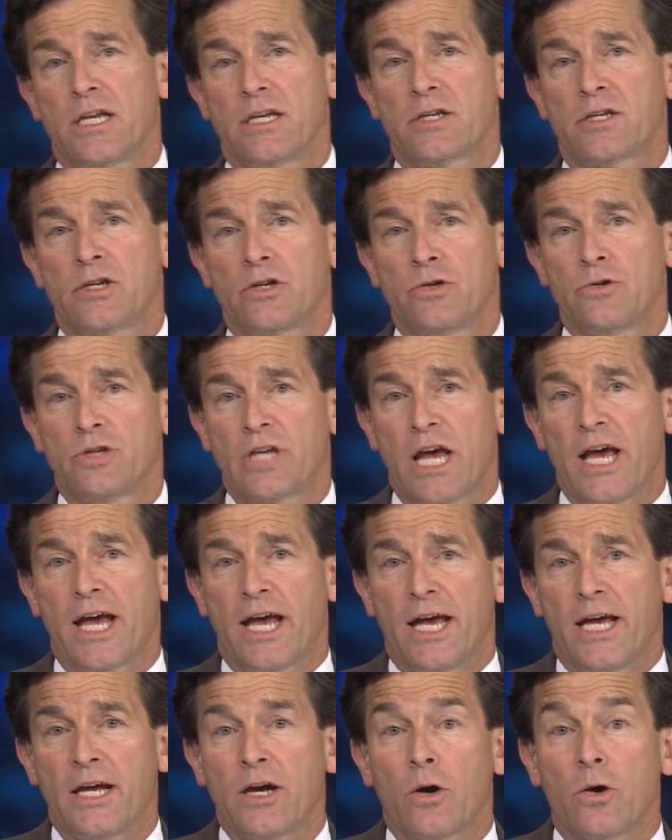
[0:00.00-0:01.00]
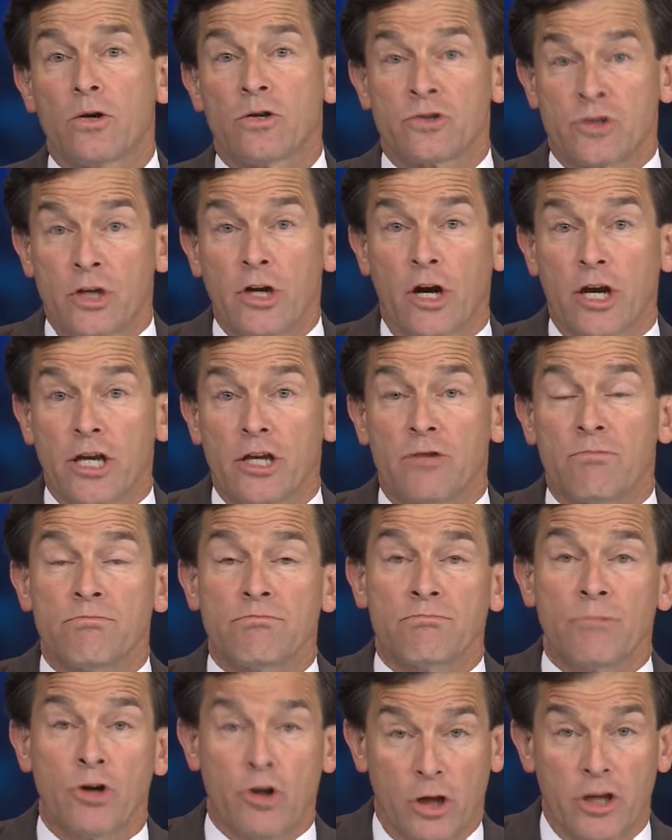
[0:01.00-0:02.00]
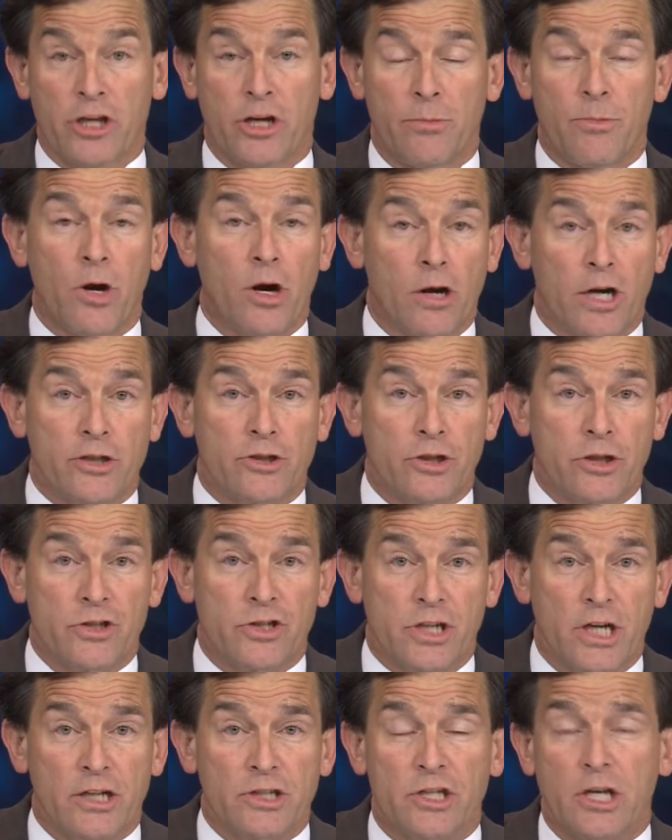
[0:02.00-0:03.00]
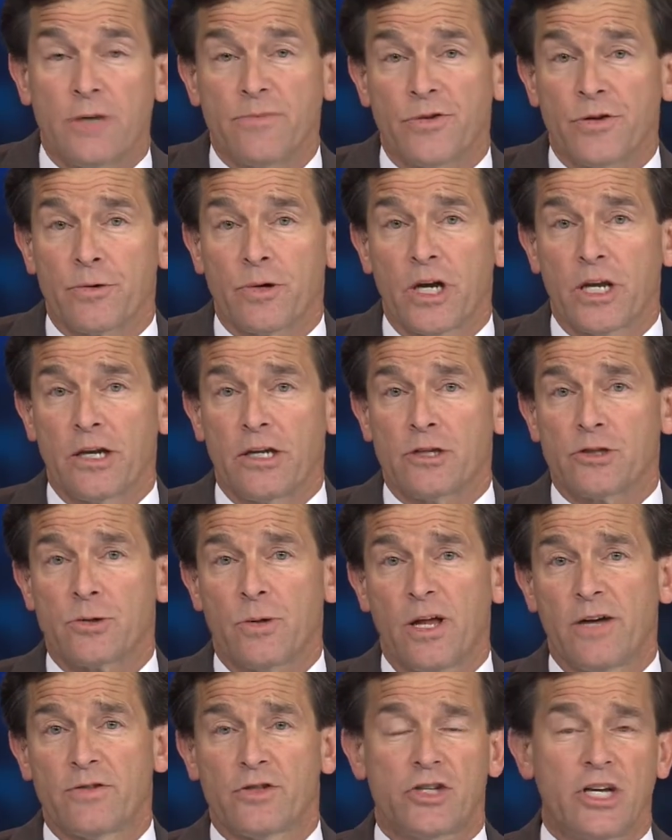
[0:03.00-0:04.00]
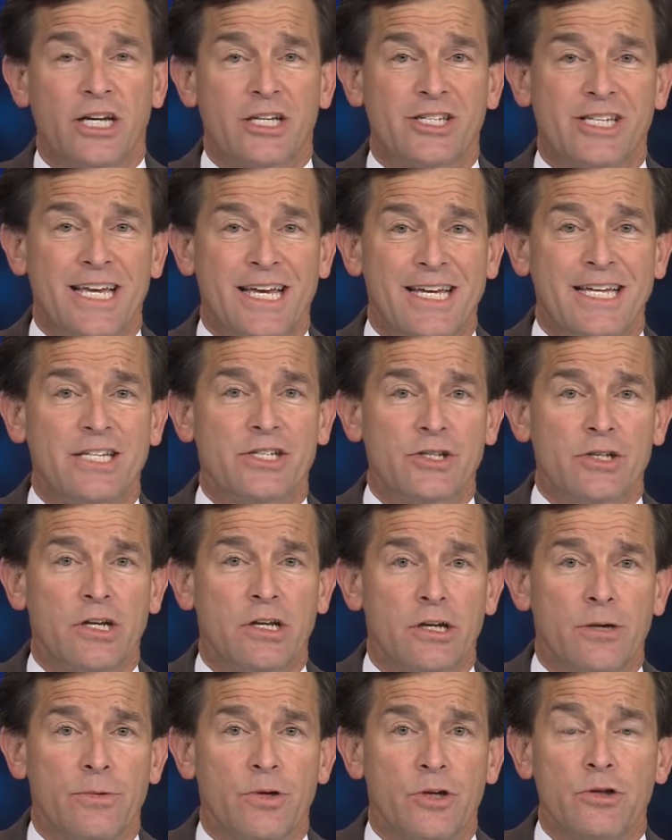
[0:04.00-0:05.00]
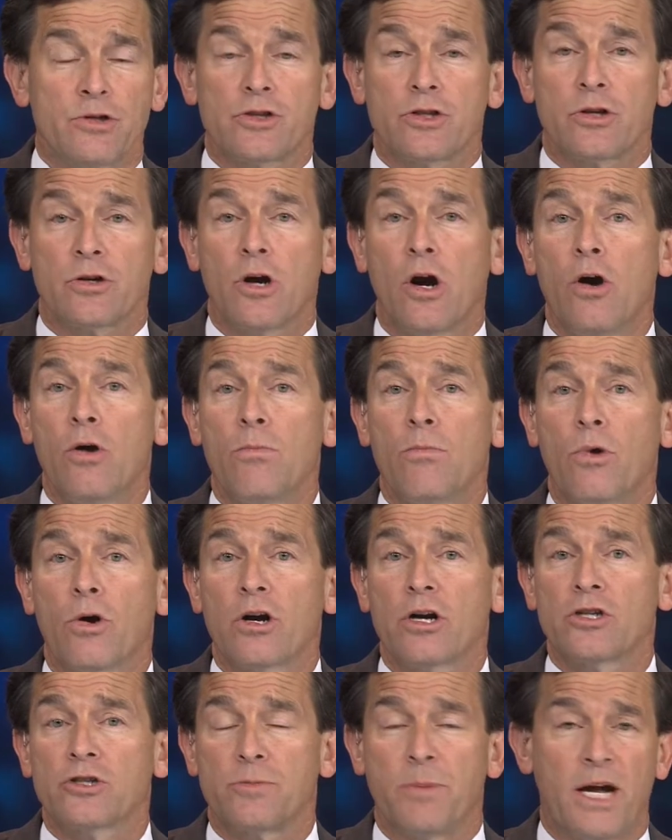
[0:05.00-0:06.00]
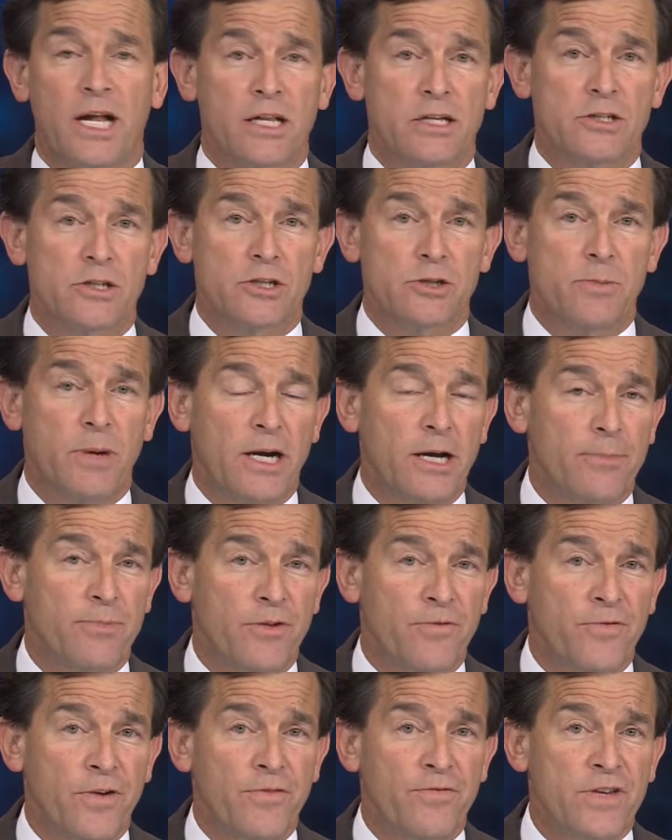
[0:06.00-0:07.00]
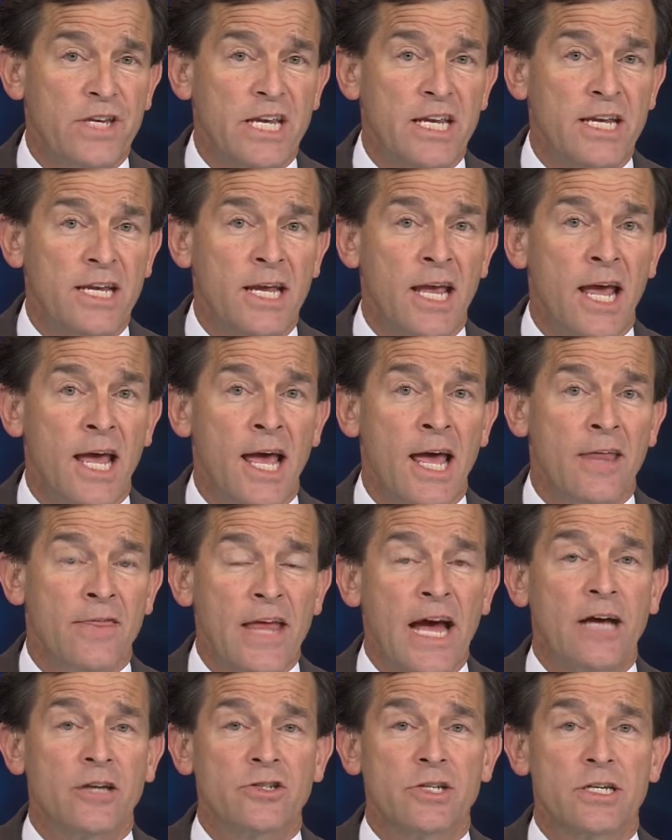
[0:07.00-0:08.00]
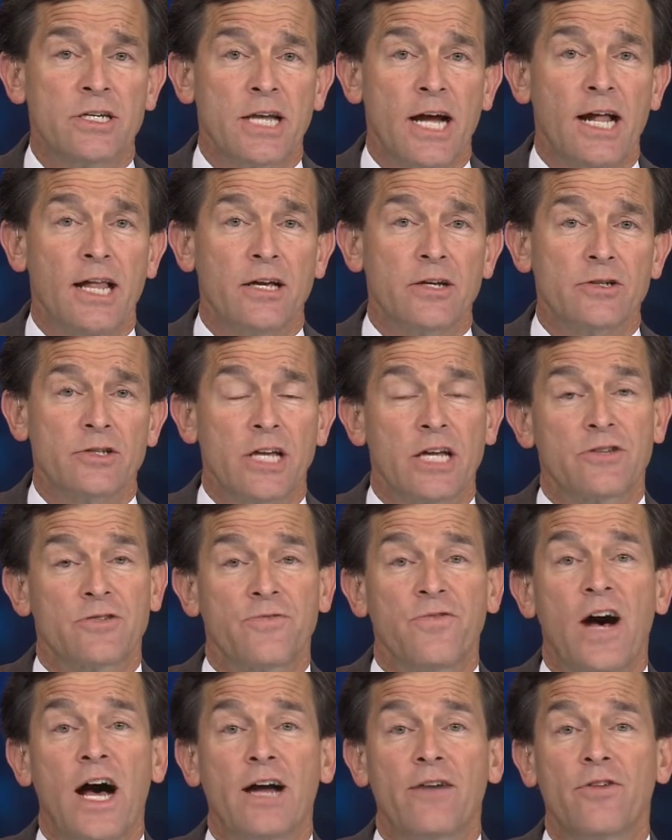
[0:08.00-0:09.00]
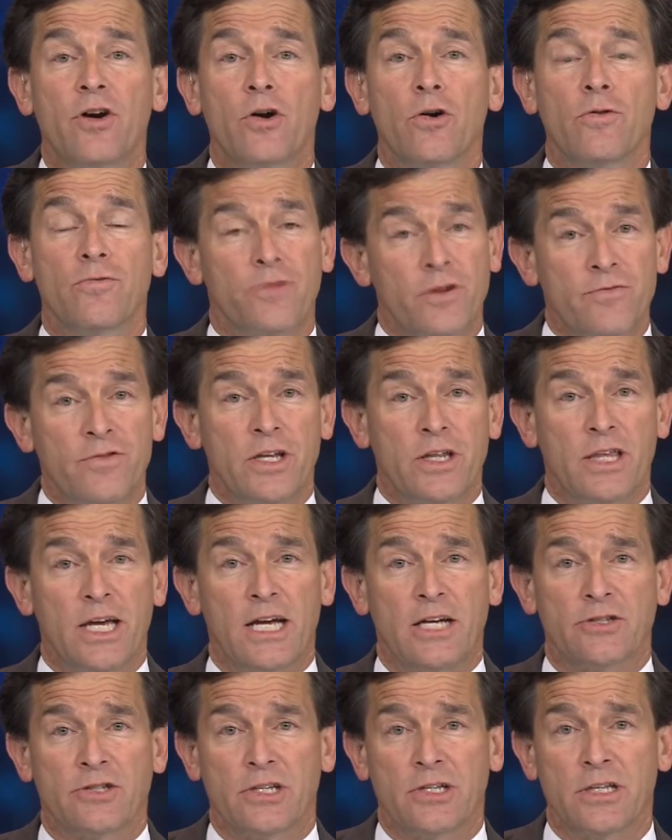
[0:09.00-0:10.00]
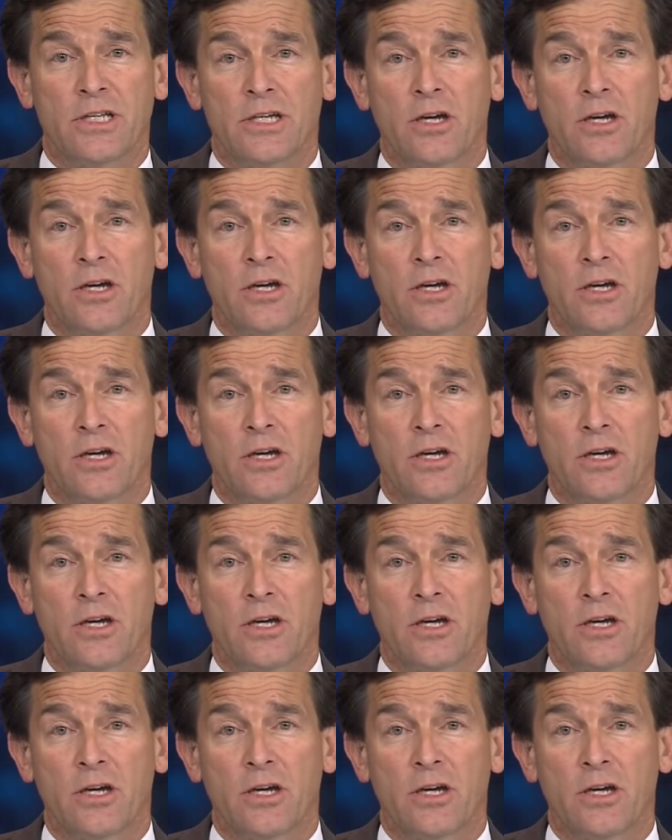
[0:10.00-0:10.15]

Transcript: Starting Today, or starting early tomorrow, I should say, some Floridians will have a chance to instantly reduce their home mortgage balances by up to $50,000. That's 5 50,000.